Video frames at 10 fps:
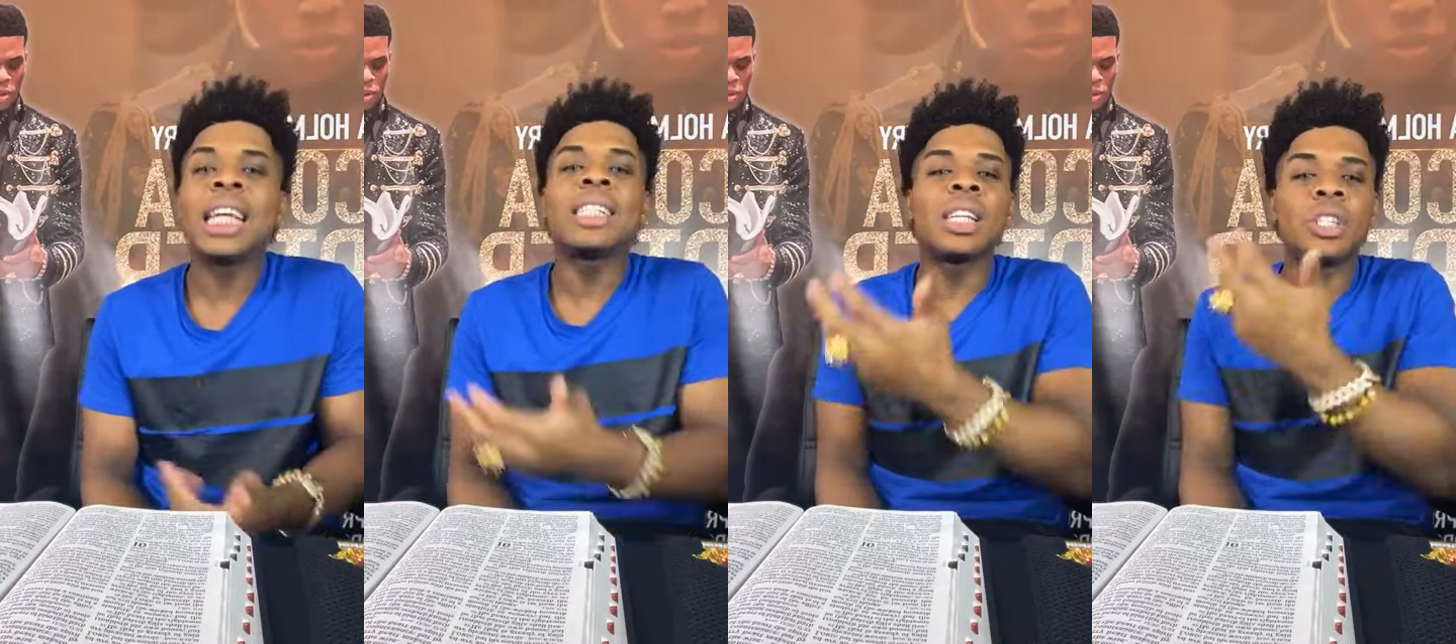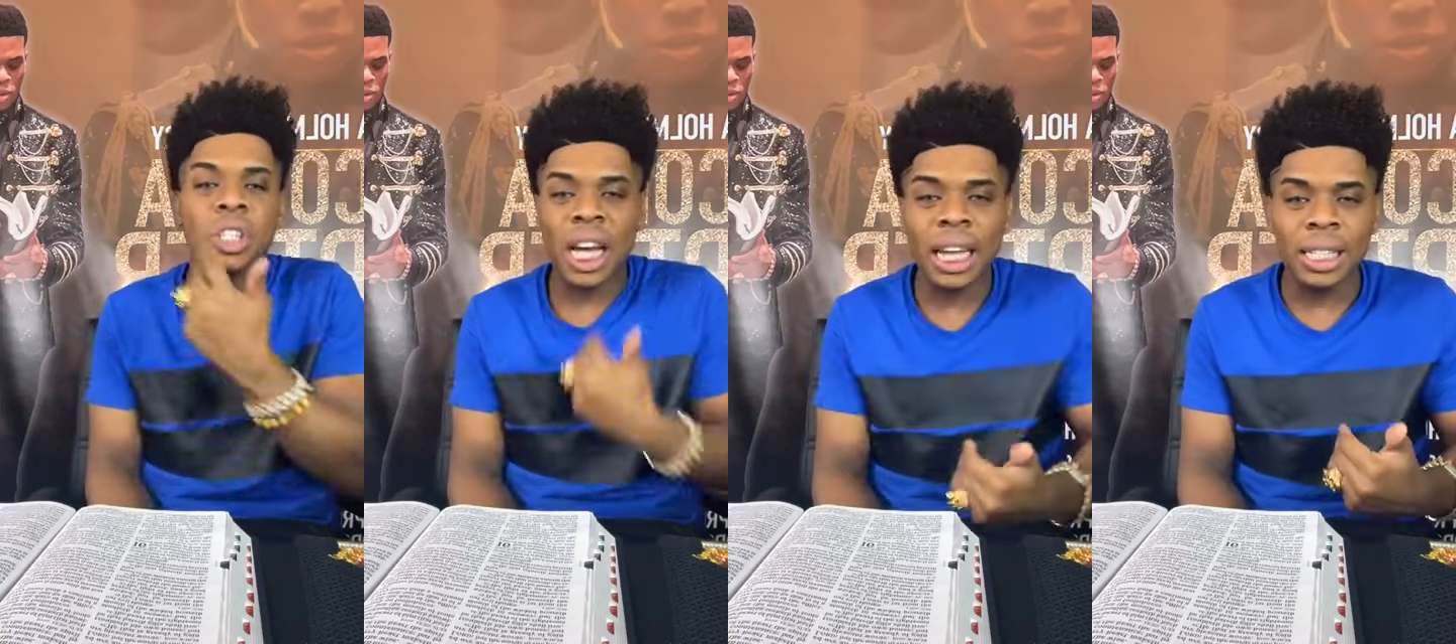He's a
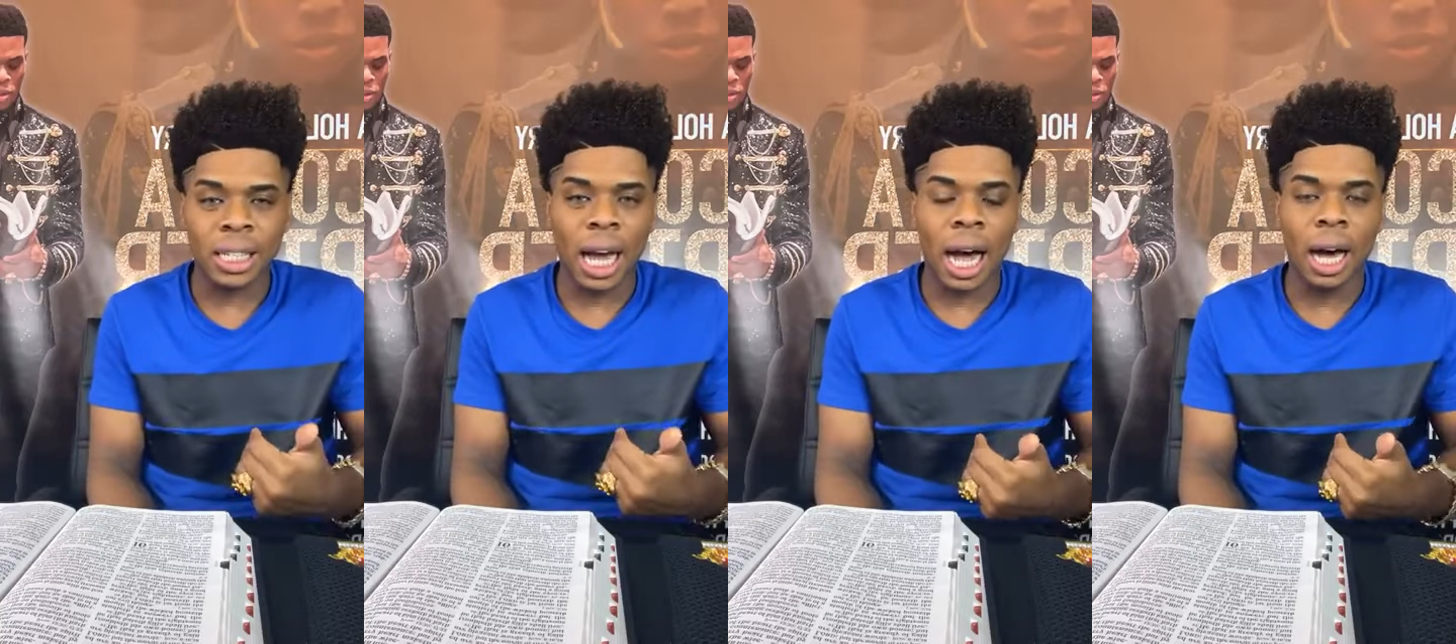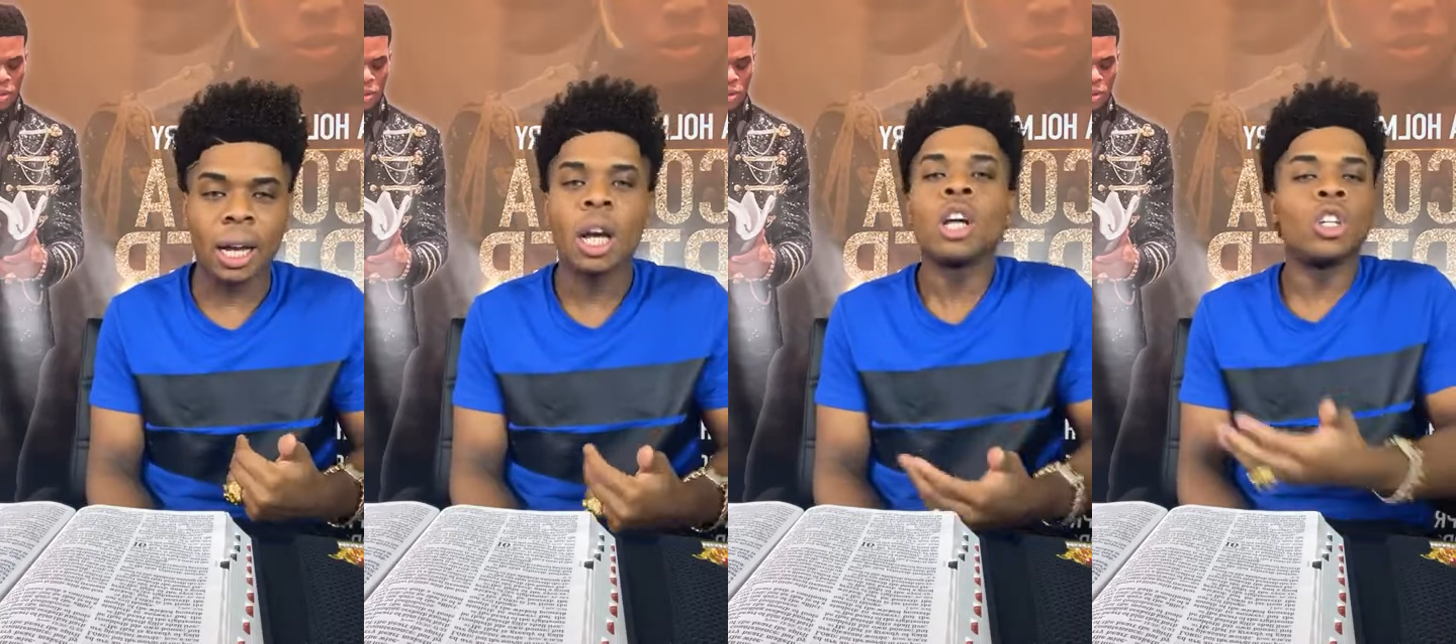jealous
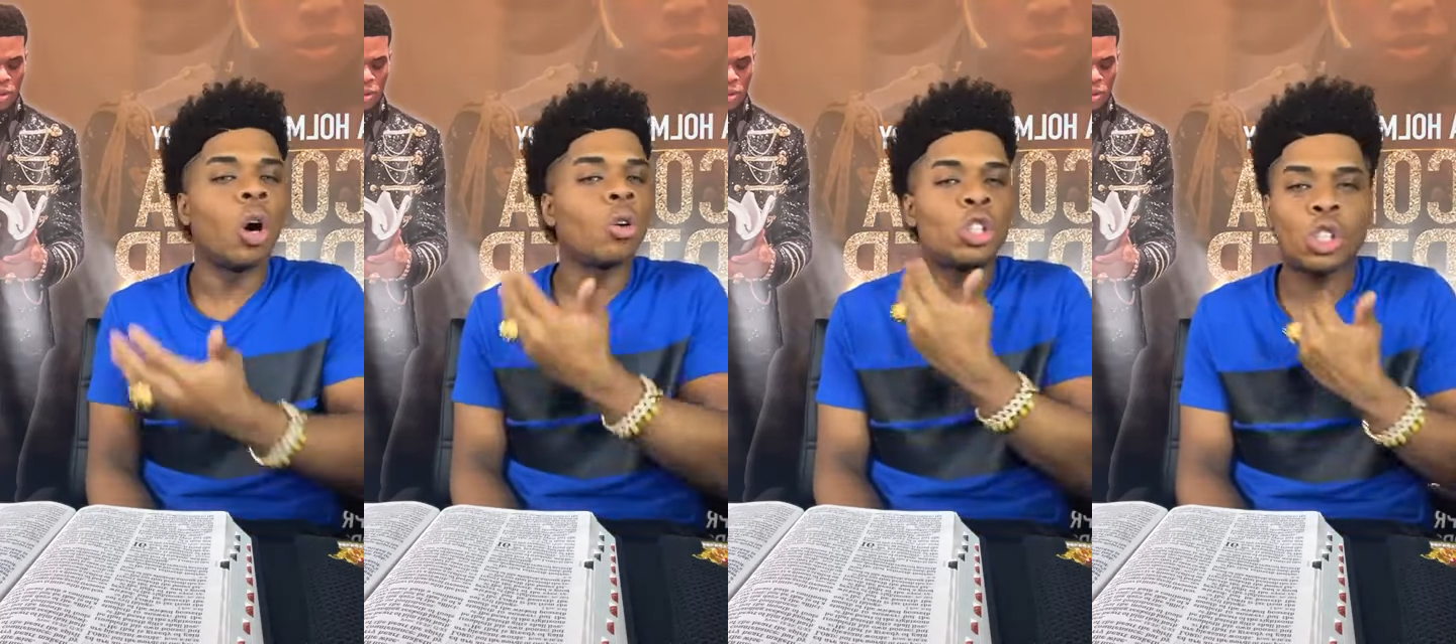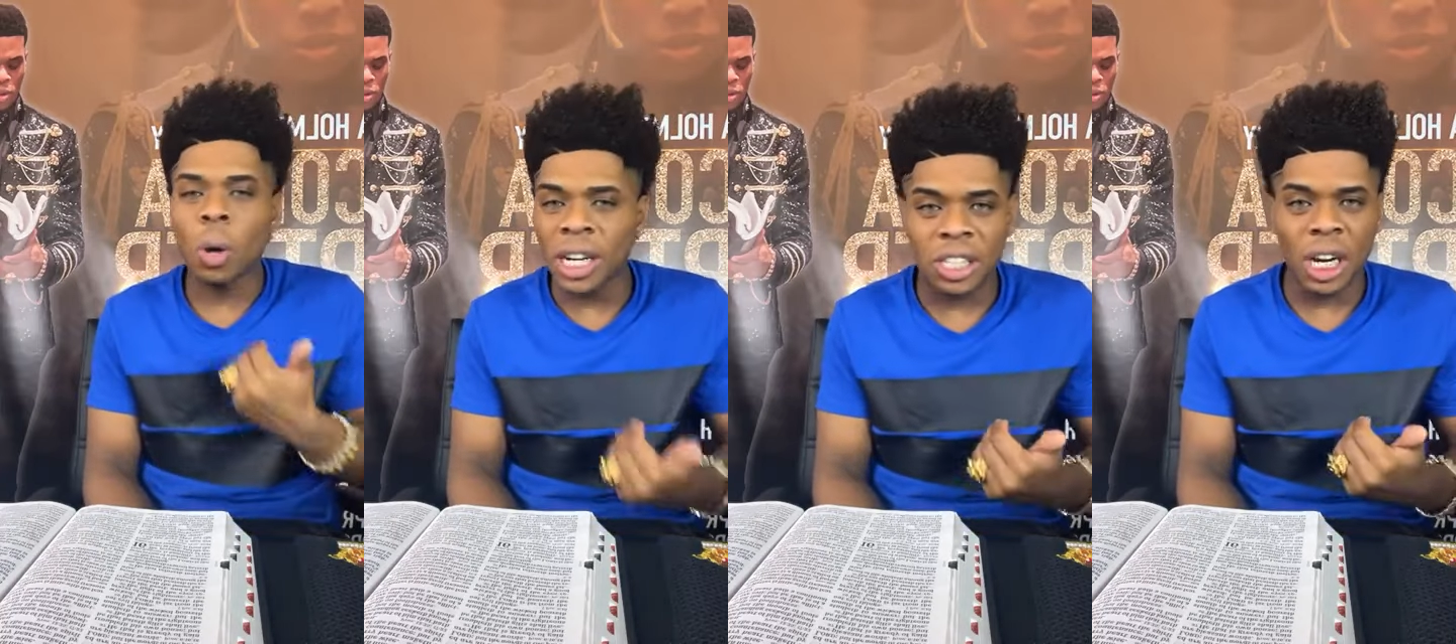God. Don't
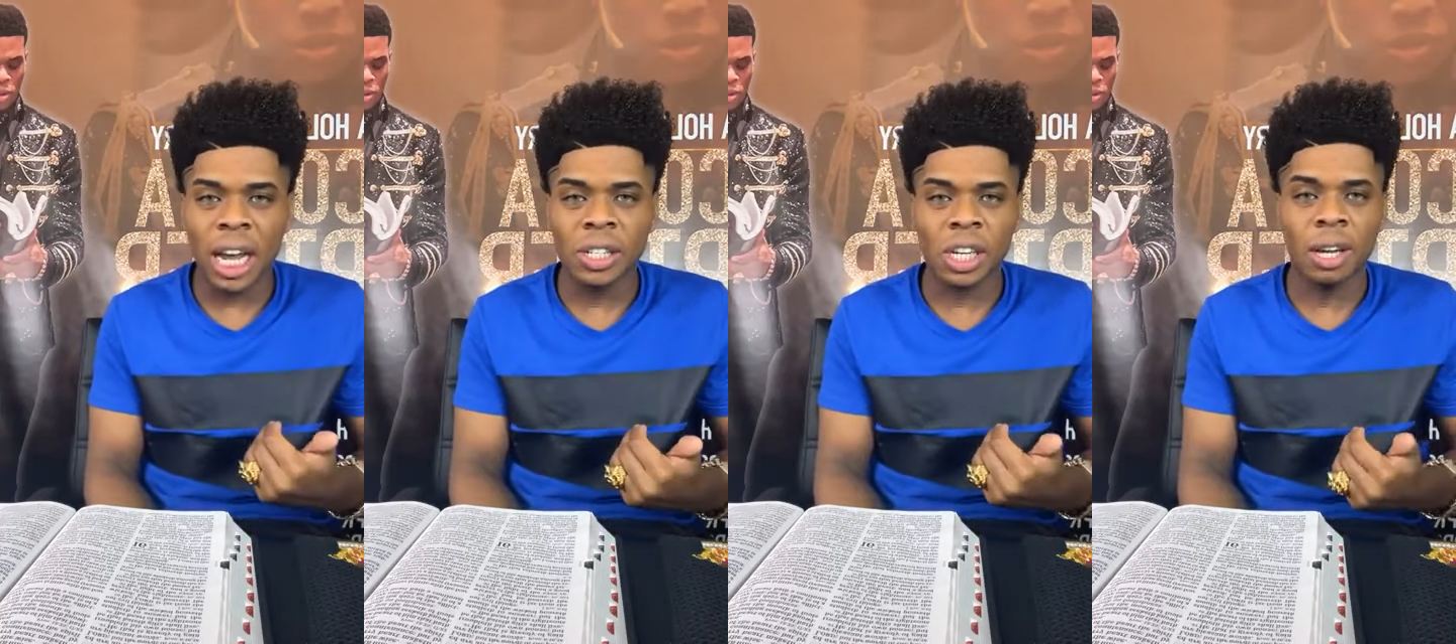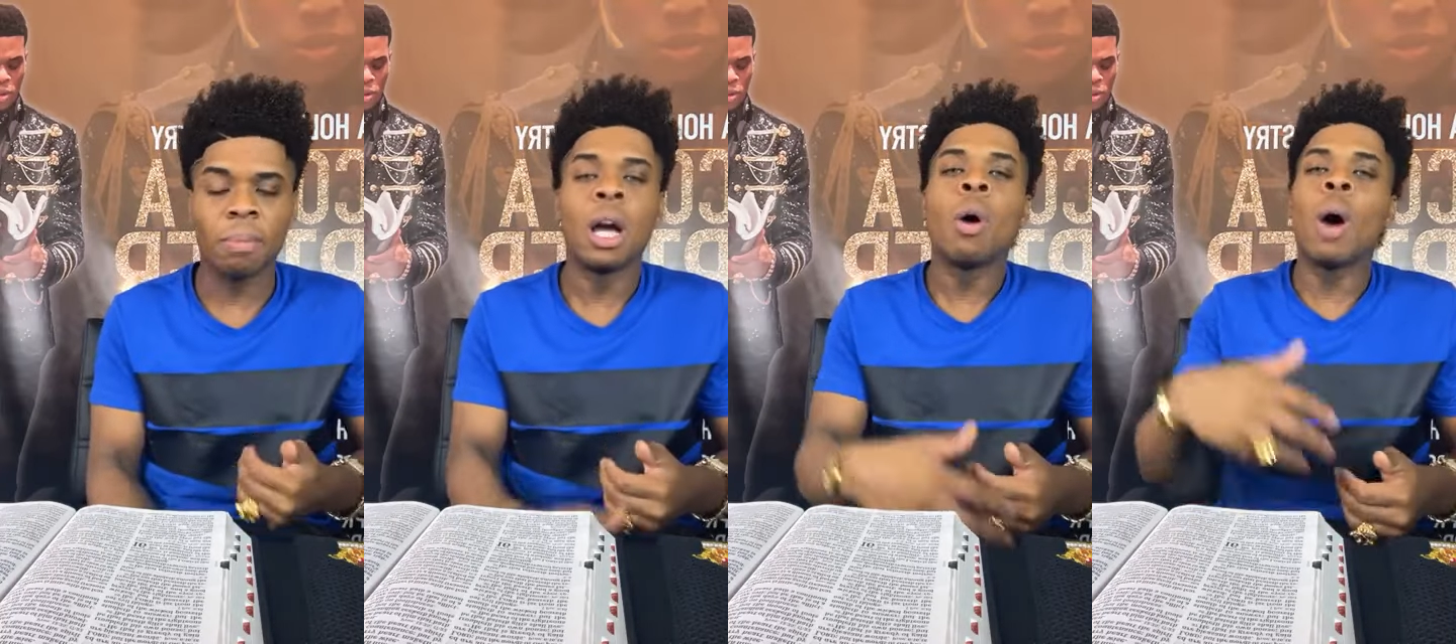shortchange him.